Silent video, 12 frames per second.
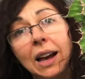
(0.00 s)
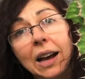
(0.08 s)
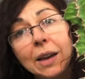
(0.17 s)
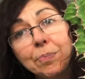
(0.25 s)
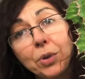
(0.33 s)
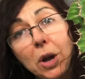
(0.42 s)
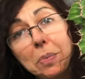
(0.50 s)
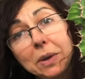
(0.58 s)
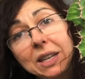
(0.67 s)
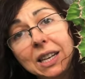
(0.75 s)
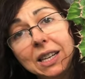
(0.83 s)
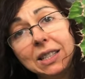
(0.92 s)
I
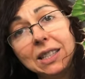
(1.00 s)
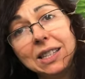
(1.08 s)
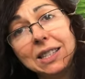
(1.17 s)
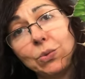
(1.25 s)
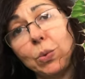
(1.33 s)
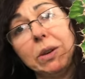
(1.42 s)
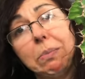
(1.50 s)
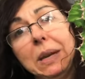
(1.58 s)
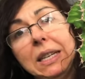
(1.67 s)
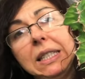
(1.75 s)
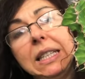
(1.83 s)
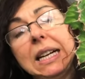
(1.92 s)
propagated this one
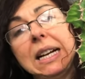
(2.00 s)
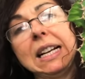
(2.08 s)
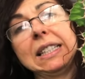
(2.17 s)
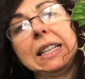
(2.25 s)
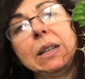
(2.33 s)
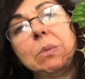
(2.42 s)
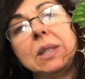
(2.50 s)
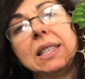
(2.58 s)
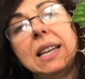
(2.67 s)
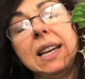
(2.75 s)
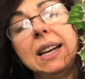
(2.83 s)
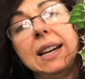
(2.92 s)
many times
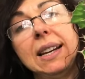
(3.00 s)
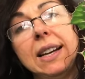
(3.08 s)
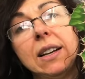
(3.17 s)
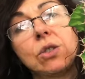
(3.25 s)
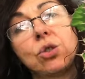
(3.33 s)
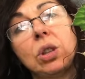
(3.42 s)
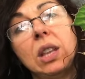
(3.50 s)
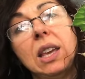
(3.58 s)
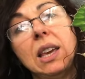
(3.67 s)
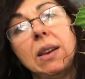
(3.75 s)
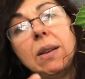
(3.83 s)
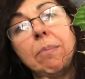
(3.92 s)
and
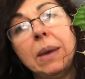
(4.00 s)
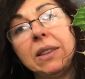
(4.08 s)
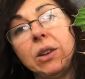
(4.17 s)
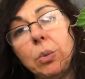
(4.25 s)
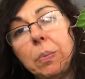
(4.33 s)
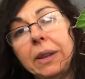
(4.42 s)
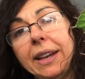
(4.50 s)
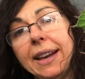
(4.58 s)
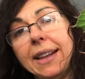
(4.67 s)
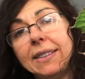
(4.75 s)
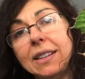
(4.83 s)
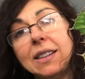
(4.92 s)
actually mother
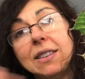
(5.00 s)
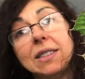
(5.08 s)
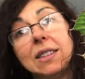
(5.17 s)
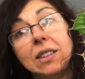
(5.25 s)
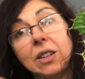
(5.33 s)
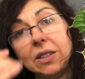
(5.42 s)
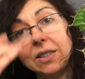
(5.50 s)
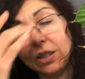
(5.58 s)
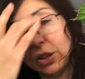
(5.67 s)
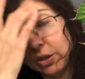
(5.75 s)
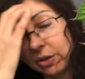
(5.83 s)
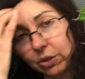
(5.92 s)
plant is in the
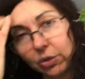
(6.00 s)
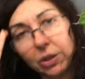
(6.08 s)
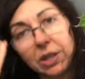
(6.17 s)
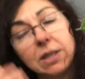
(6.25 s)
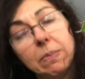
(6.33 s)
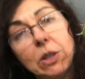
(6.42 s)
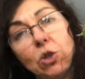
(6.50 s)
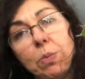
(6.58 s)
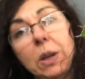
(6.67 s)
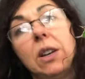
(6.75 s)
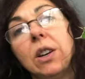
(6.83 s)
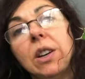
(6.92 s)
conservatory. It's much
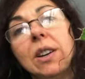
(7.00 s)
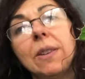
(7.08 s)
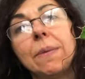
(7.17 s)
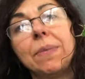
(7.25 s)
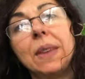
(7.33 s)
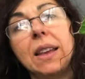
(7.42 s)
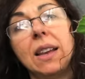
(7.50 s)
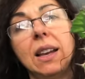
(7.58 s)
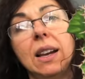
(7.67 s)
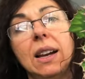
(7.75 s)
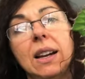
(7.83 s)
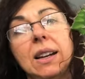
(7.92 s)
bigger.
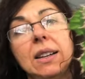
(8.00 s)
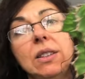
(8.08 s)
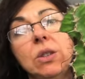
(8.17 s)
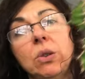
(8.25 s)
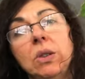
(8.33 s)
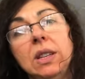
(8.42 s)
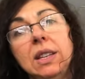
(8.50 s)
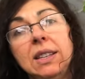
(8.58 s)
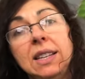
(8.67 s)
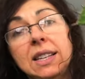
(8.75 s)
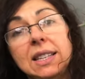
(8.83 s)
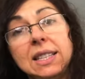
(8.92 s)
Uh, so
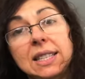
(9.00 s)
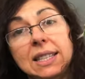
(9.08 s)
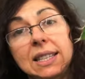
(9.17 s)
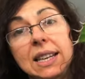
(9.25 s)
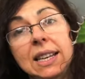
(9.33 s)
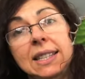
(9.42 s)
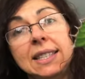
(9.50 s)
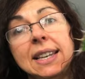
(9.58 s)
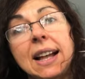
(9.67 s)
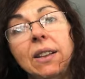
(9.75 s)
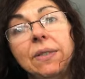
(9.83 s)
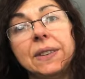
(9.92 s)
this
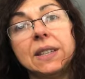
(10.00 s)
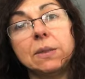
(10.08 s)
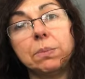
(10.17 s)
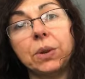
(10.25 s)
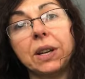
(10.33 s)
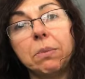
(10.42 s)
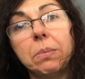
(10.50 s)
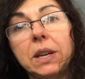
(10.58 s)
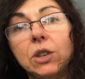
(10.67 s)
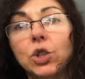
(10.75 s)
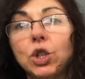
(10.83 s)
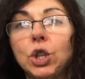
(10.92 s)
itself is pretty
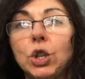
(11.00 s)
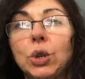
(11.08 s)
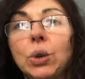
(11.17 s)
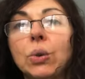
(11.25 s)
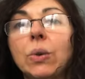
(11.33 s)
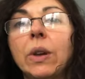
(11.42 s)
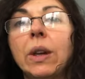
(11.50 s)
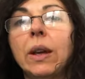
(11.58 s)
big too.